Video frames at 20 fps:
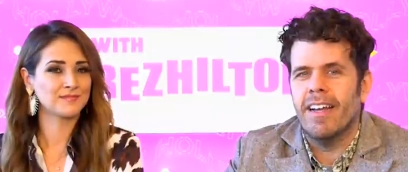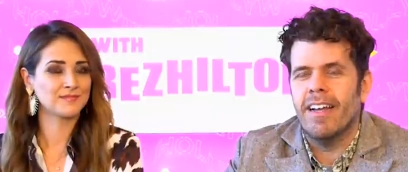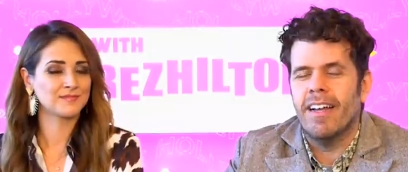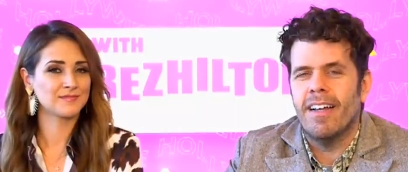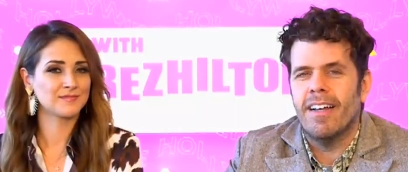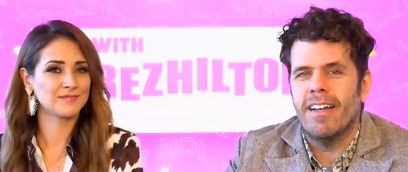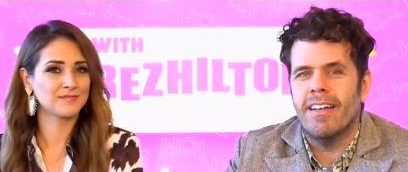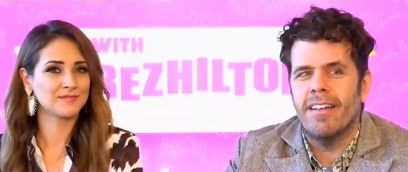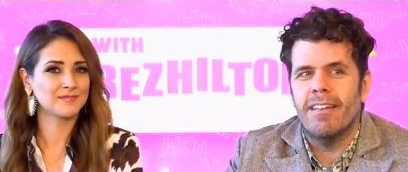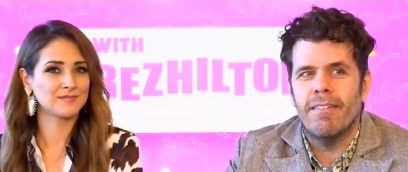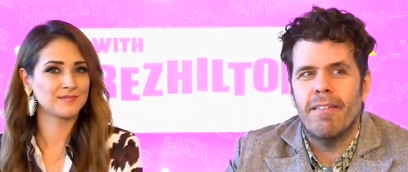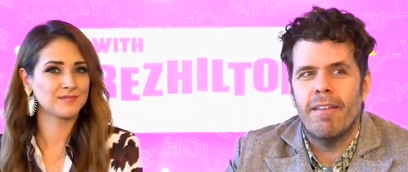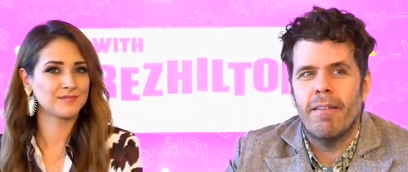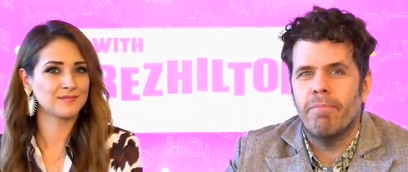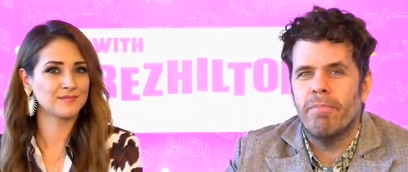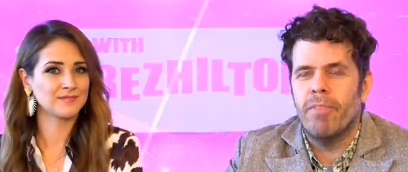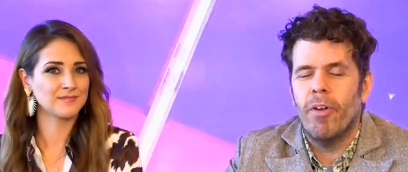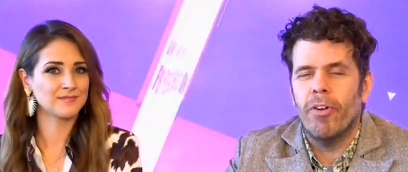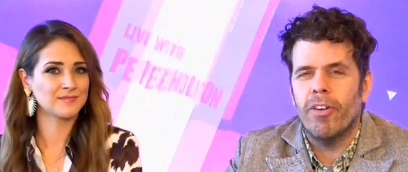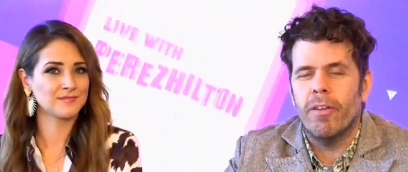Speaker 1: uh,
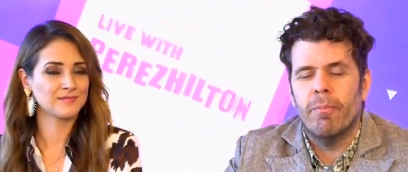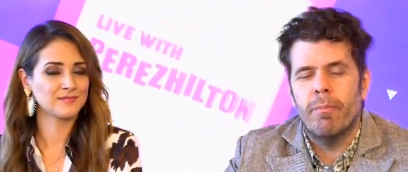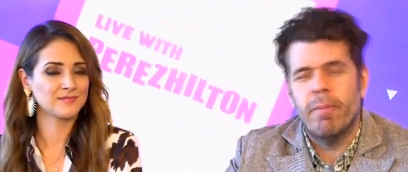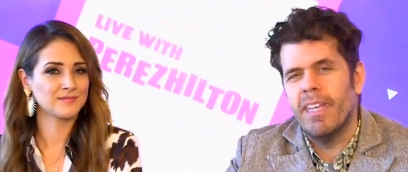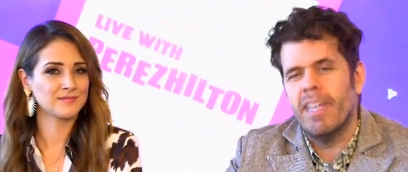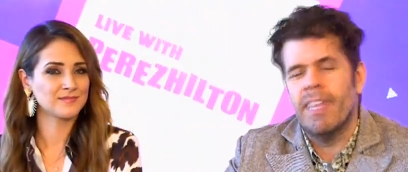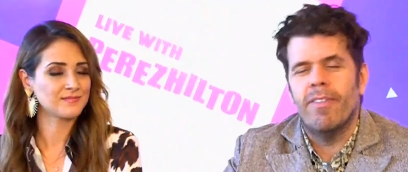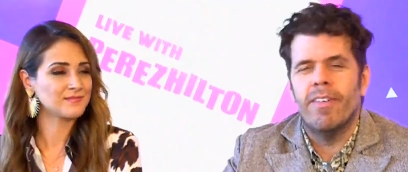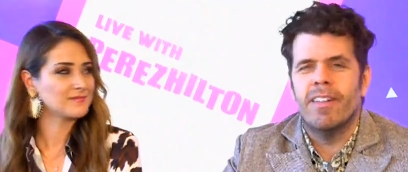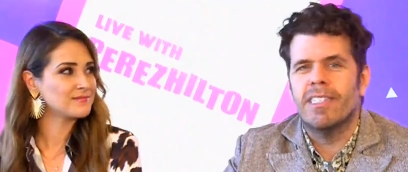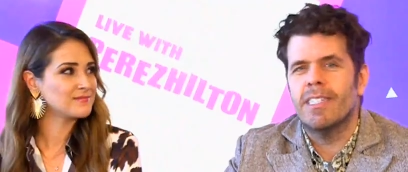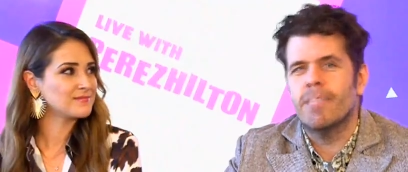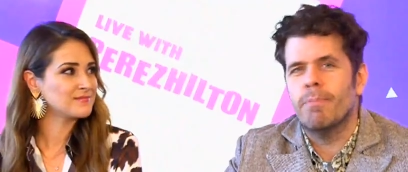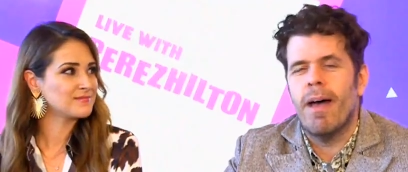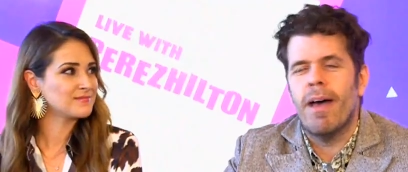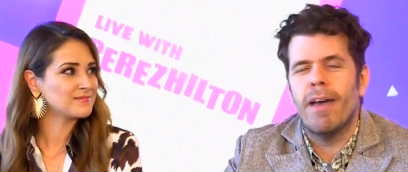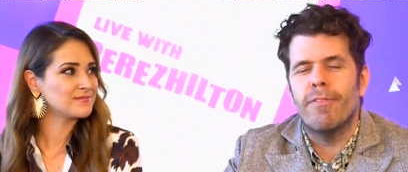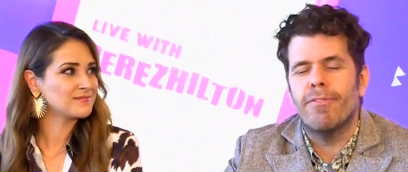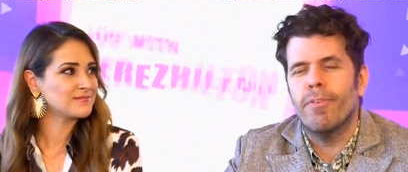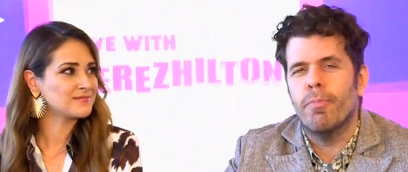there could be even a
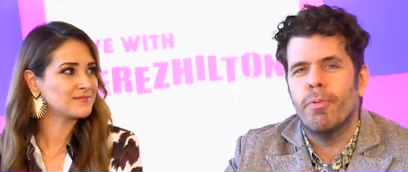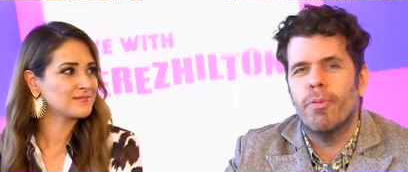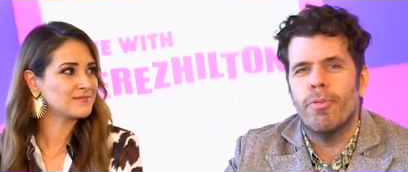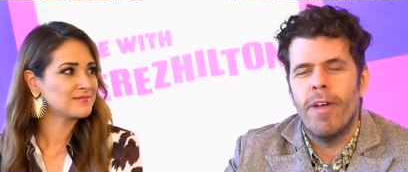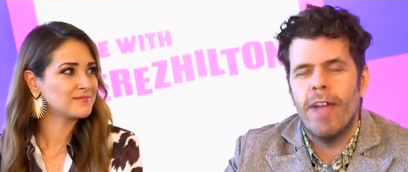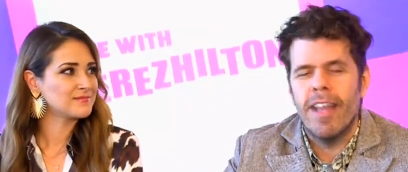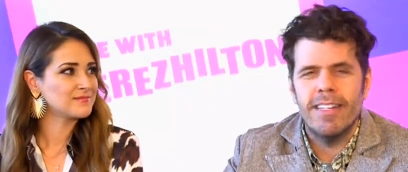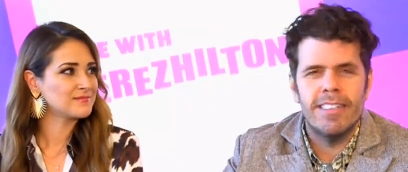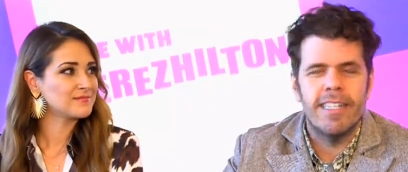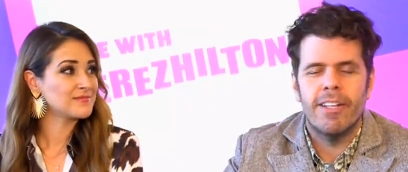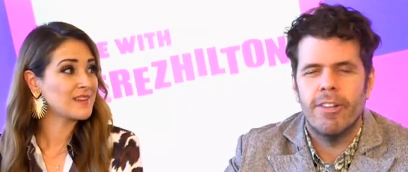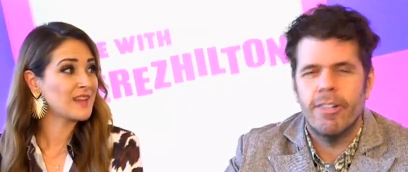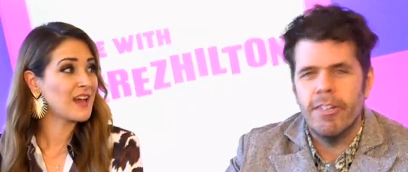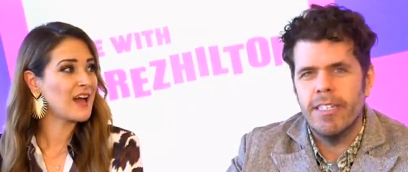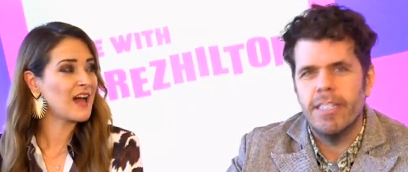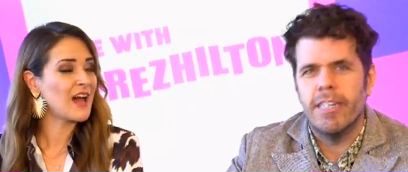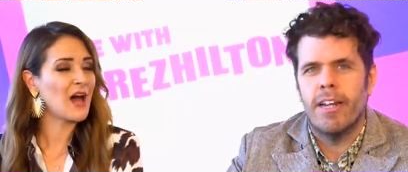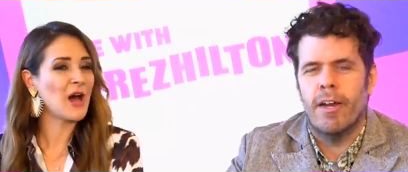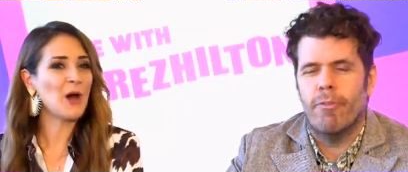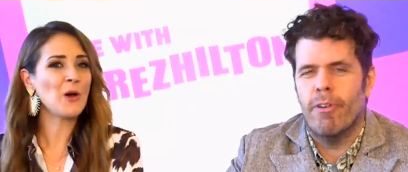spot for Perez
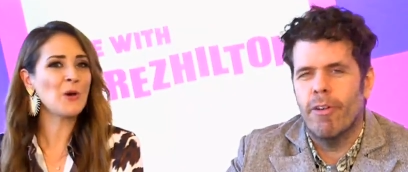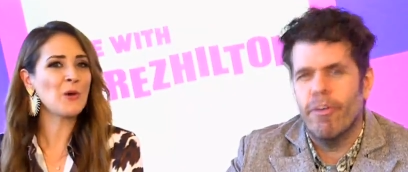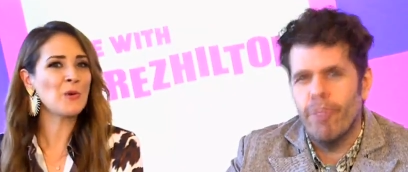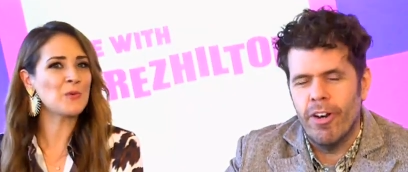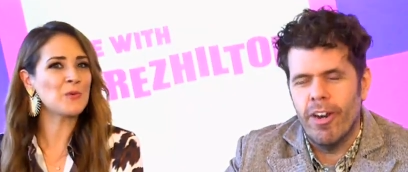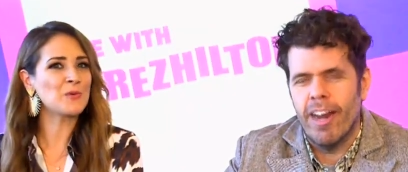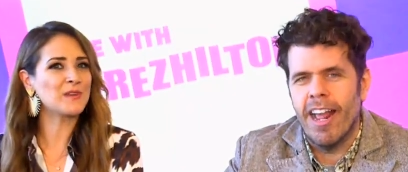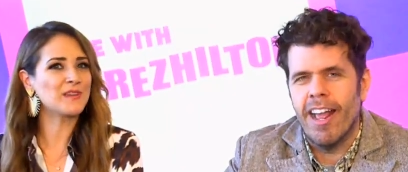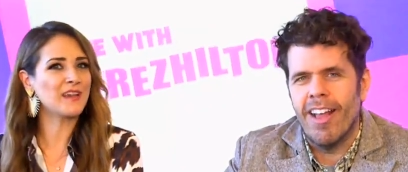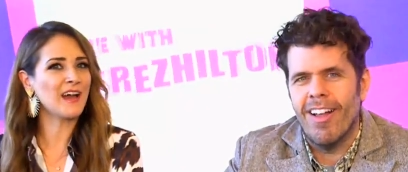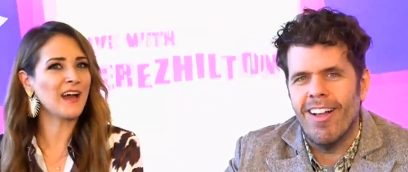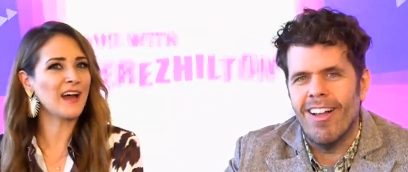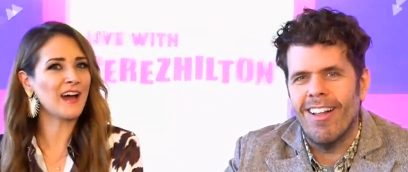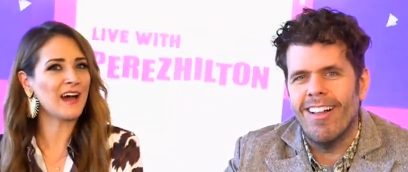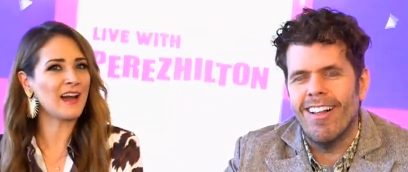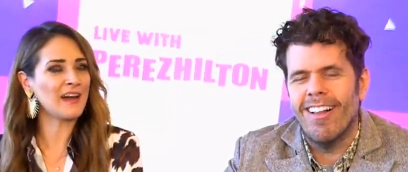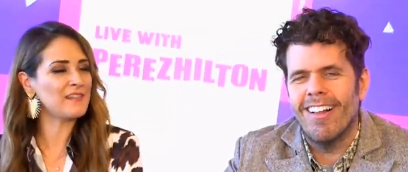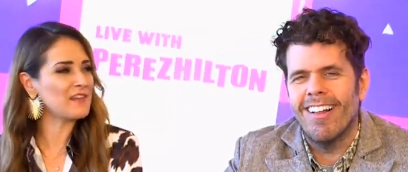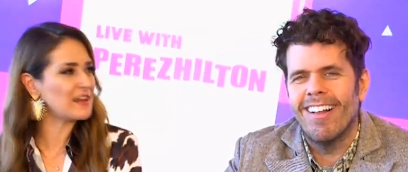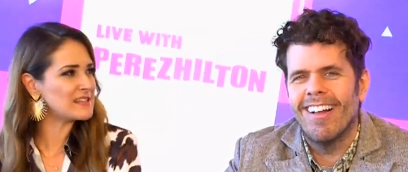Hilton on oh, Riverdale. Yeah,
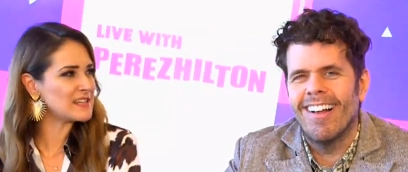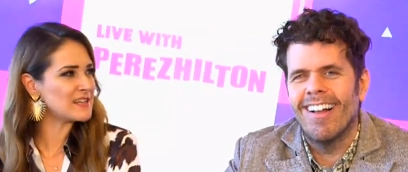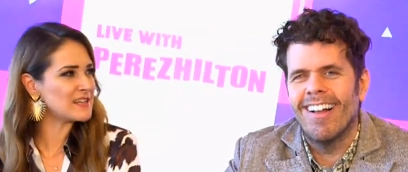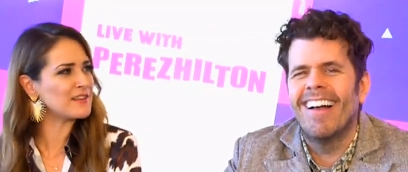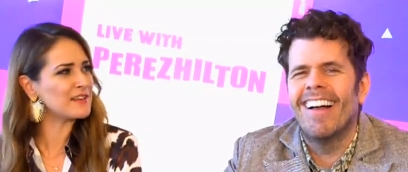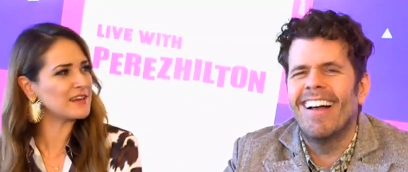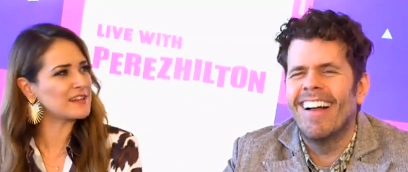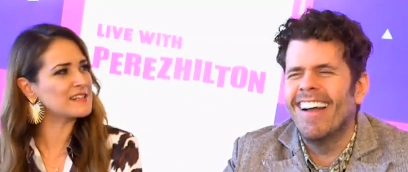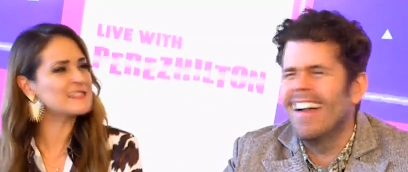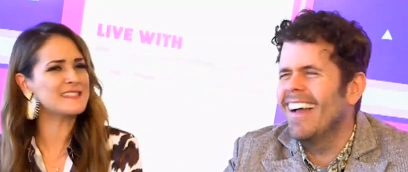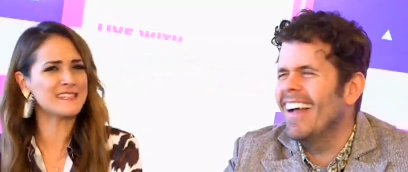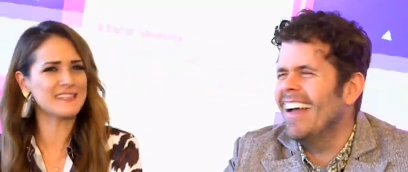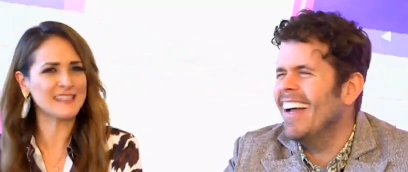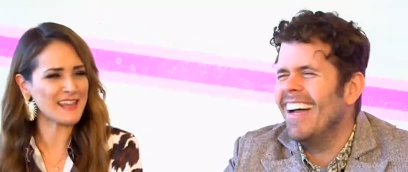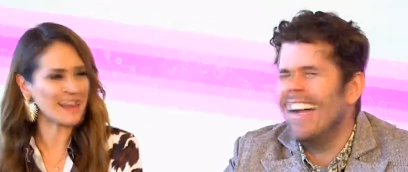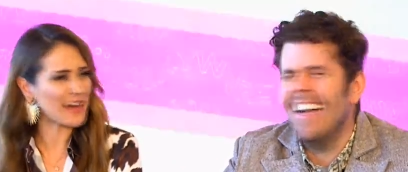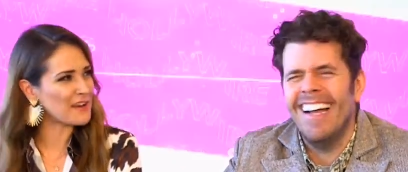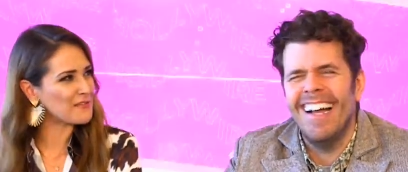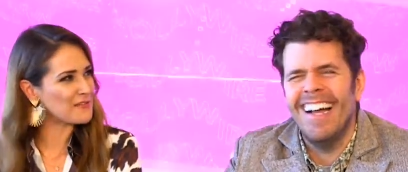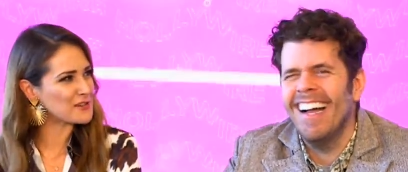
Speaker 2: I, I definitely could
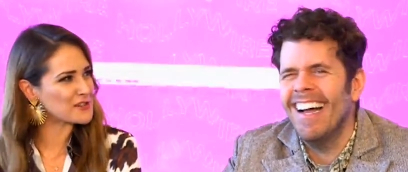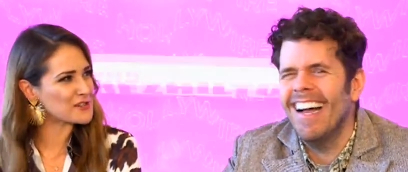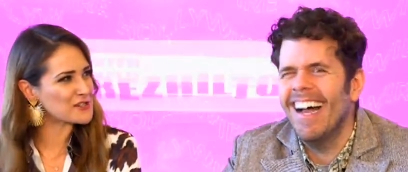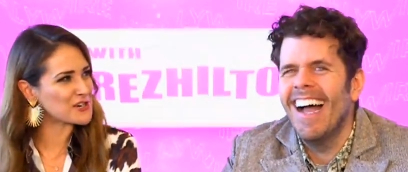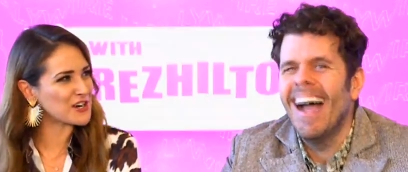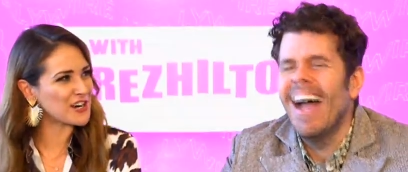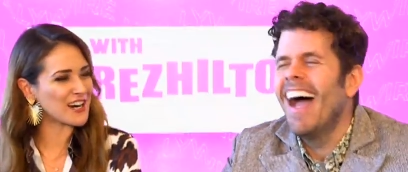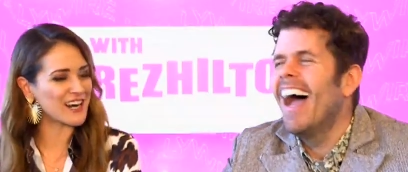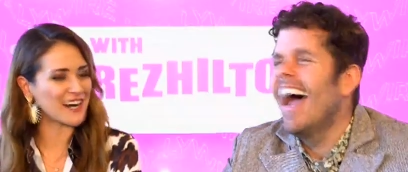see that for sure.